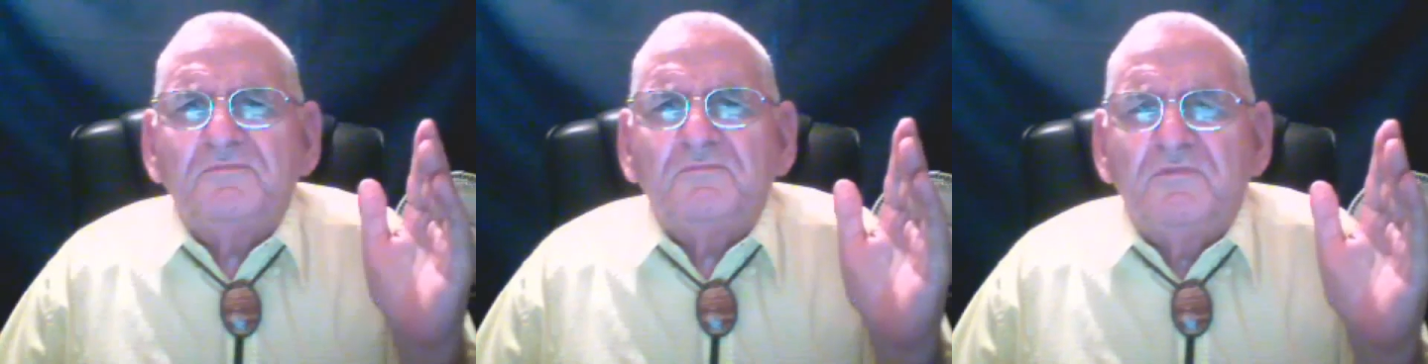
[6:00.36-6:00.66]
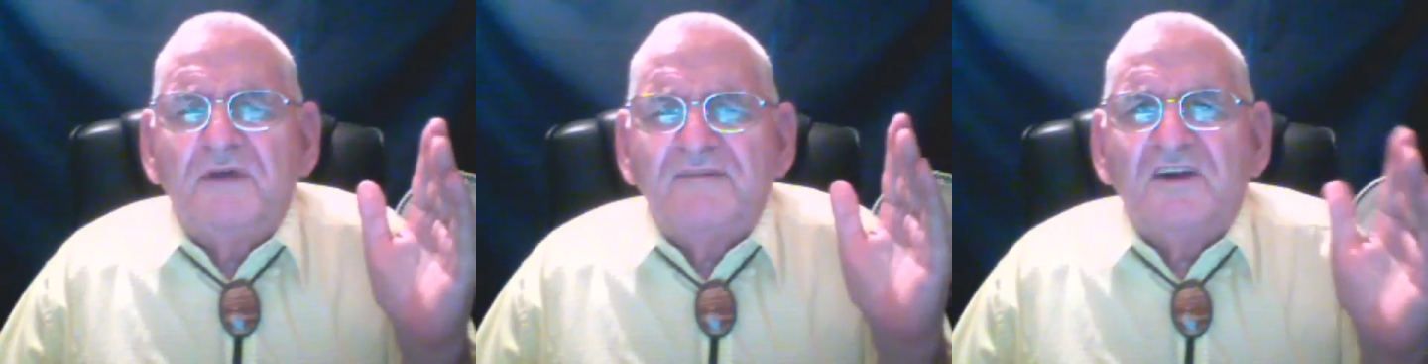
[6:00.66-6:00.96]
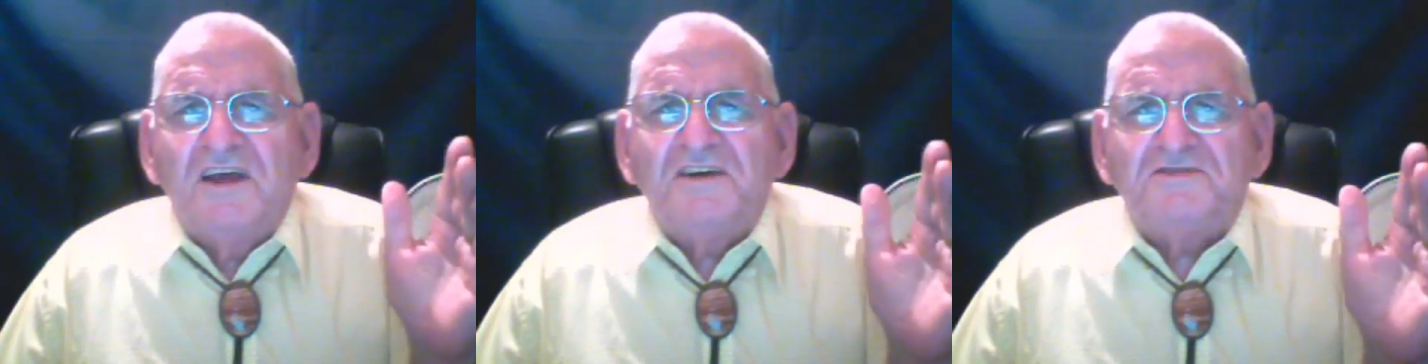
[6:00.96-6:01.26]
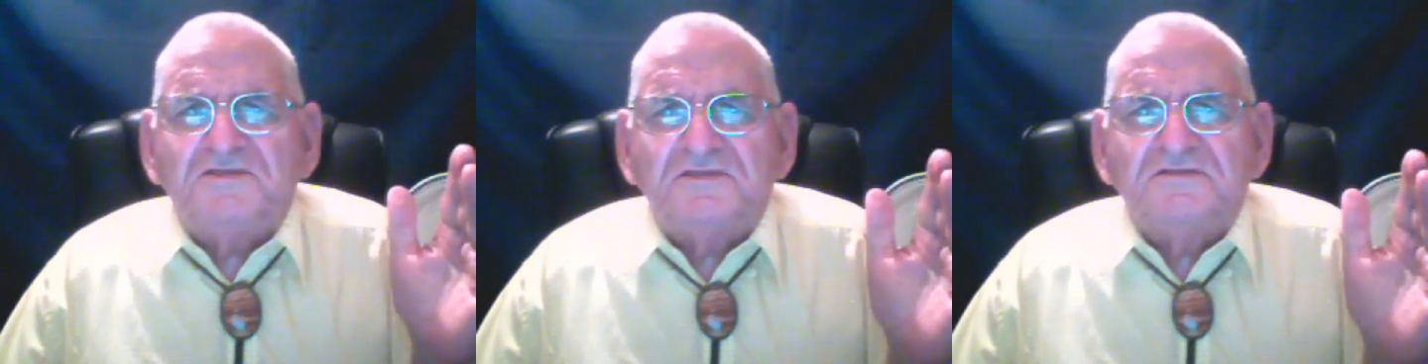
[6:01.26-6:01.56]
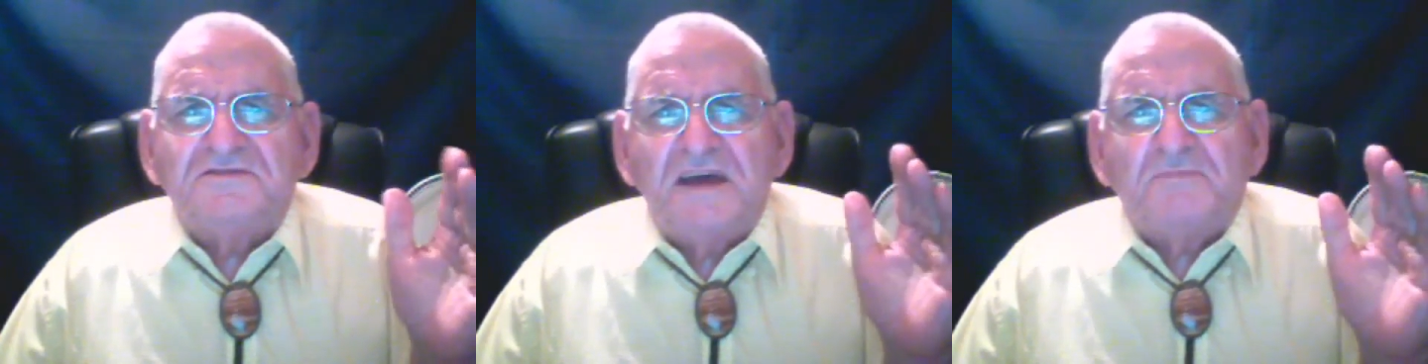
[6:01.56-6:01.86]
Revelation
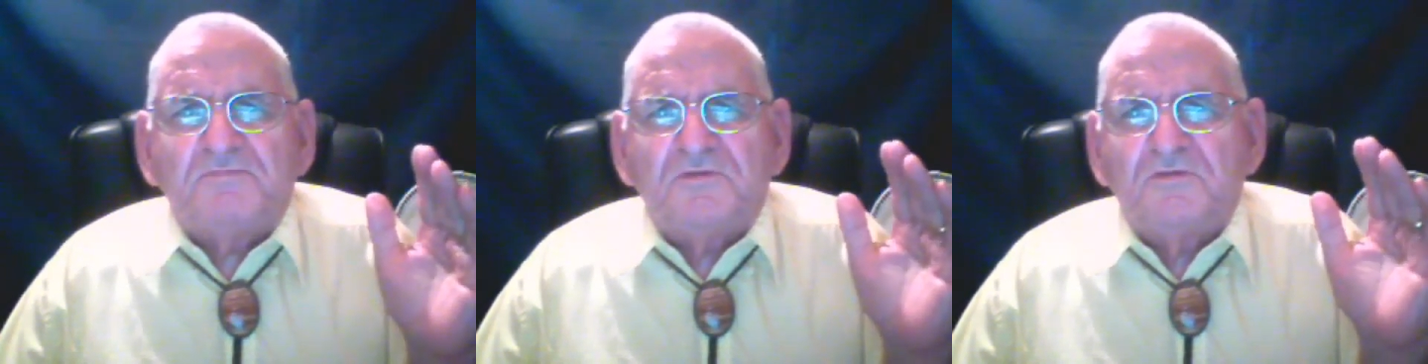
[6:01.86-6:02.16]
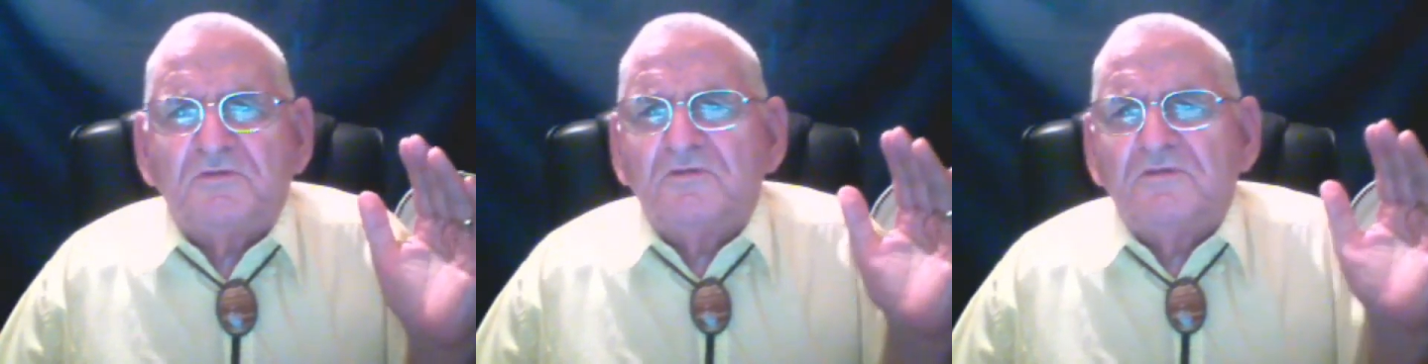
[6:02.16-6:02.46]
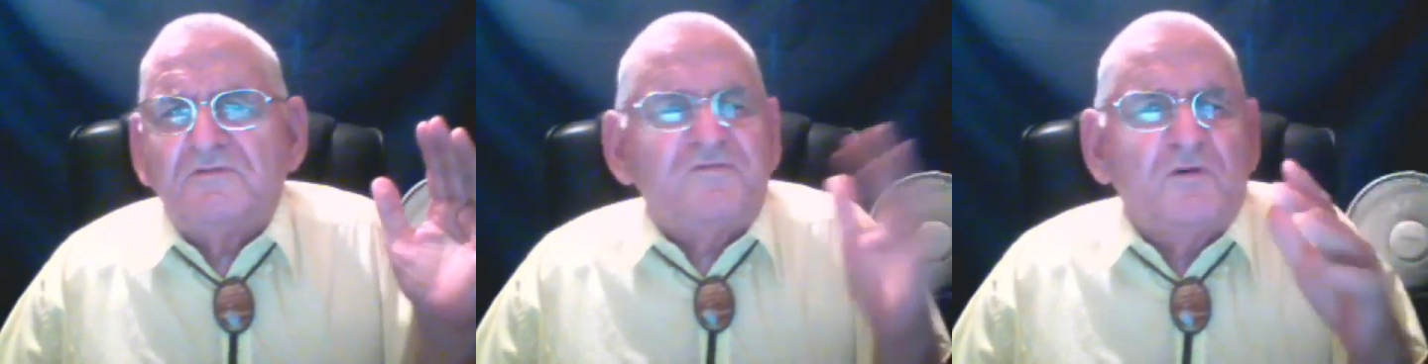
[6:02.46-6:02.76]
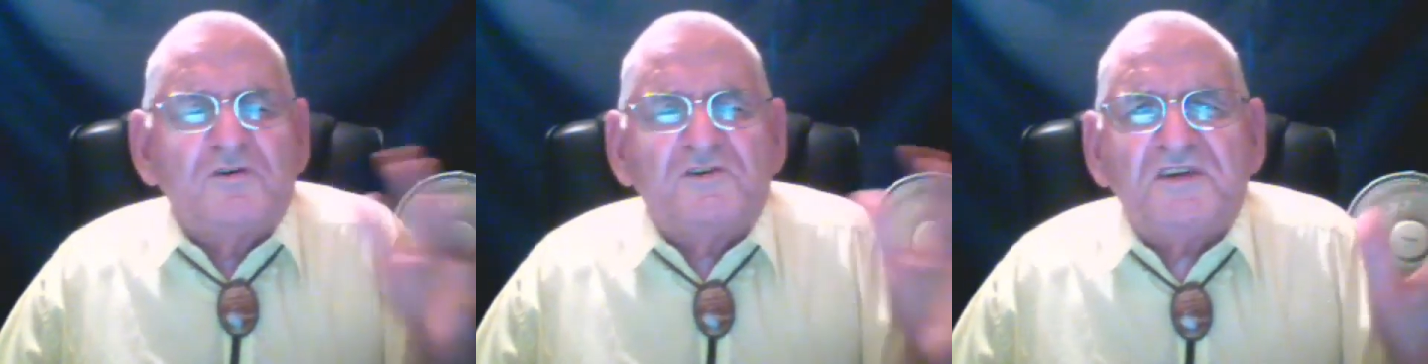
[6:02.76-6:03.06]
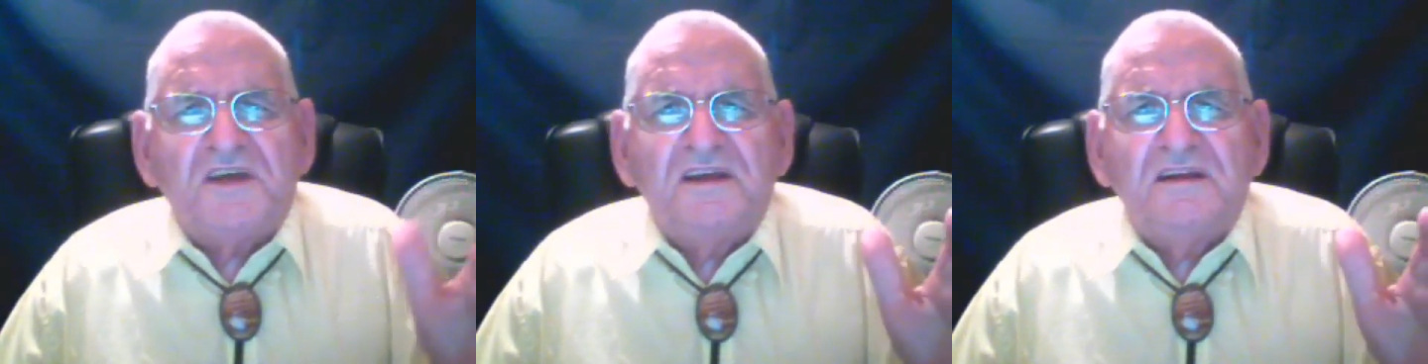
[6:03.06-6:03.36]
chapter
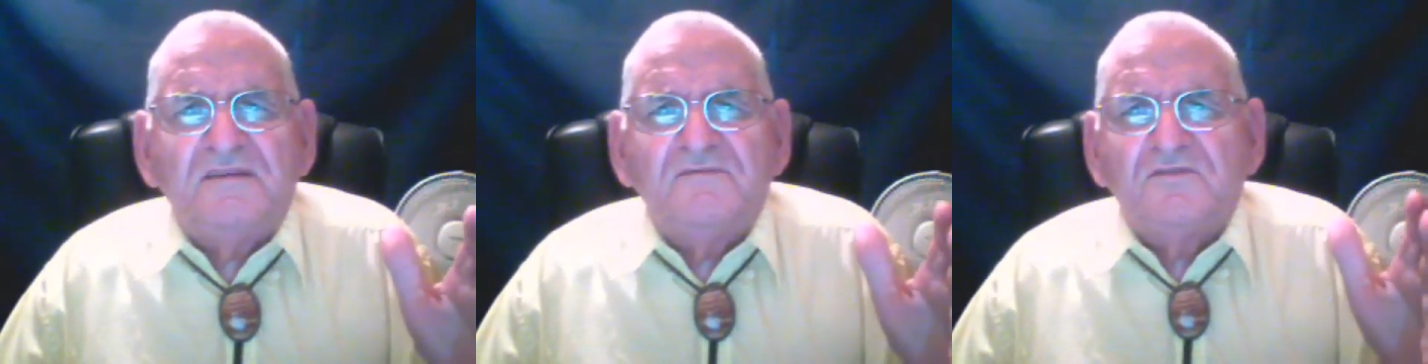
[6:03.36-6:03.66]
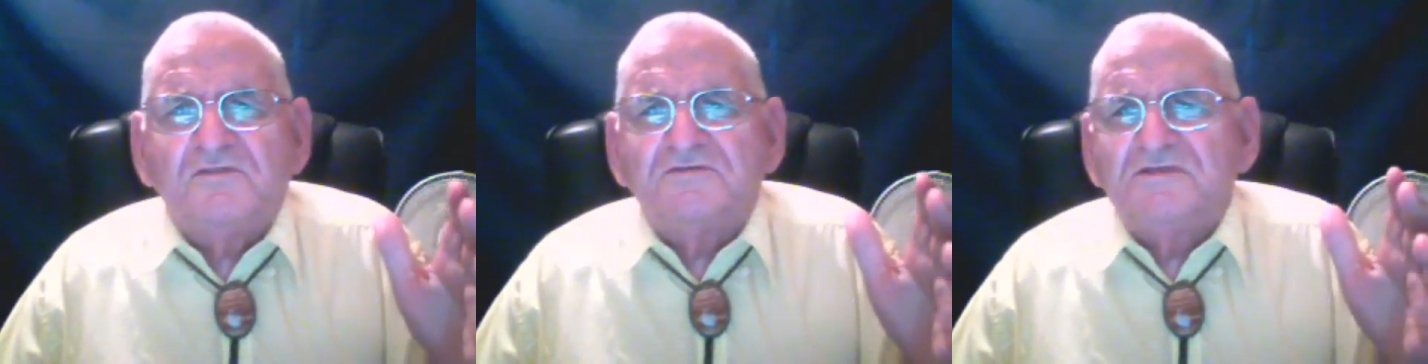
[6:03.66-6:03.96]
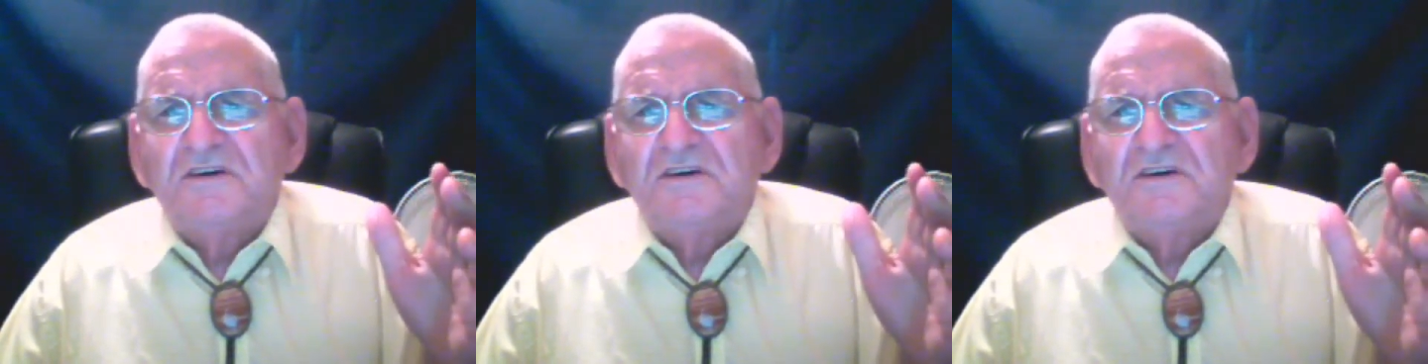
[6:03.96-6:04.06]
14 and verse